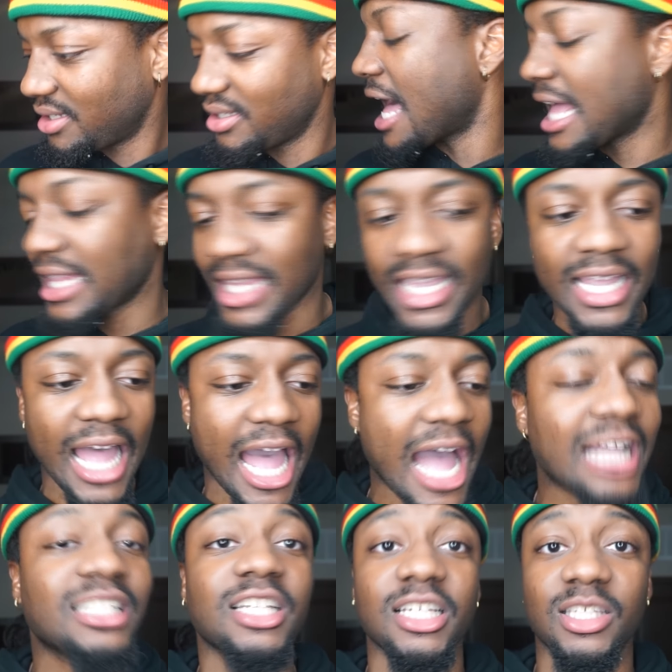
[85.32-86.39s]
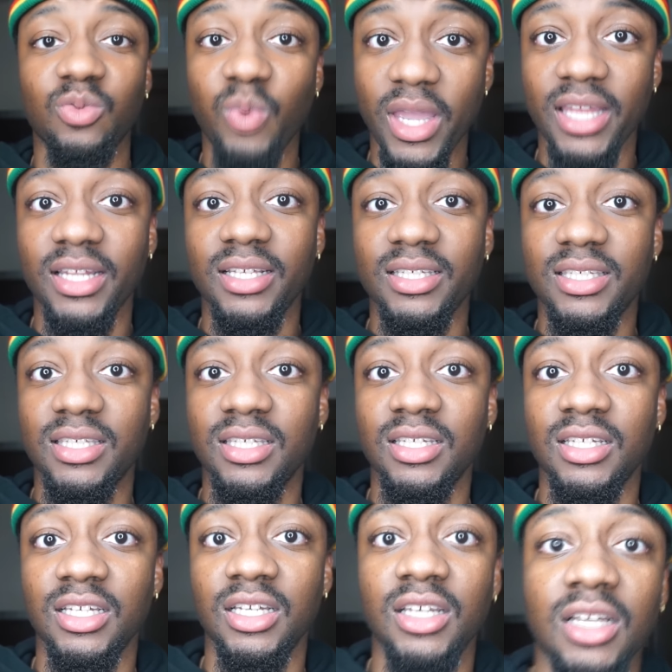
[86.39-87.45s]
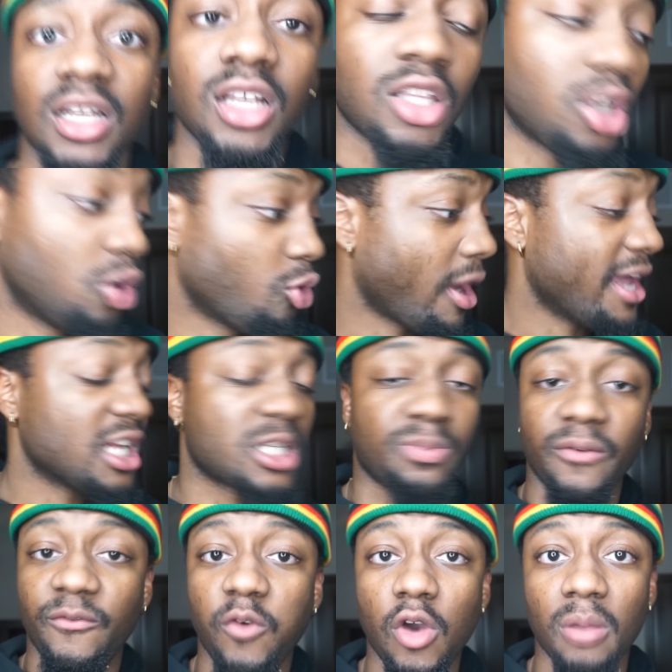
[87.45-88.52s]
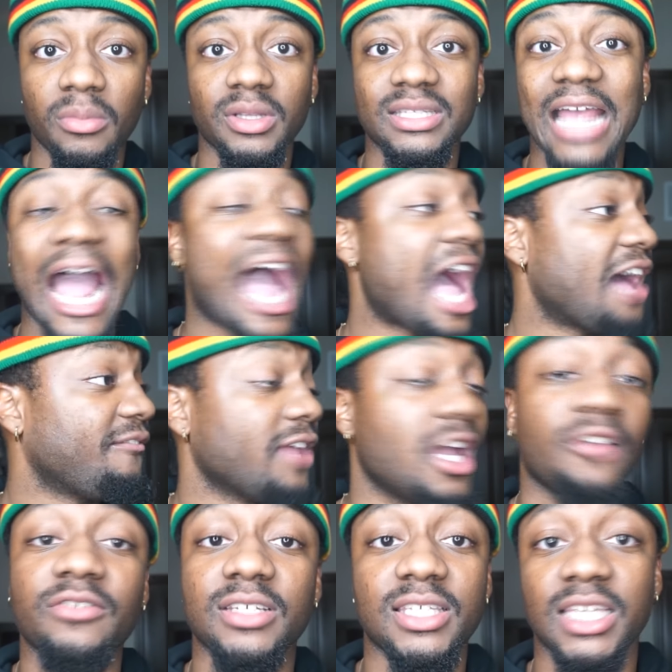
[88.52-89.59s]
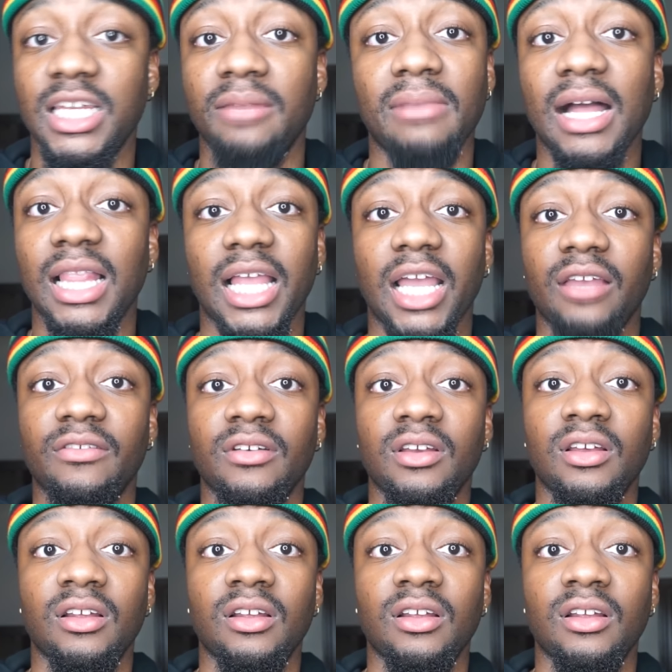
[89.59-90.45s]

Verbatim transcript: I think I just witnessed the greatest performance I've ever seen in my life.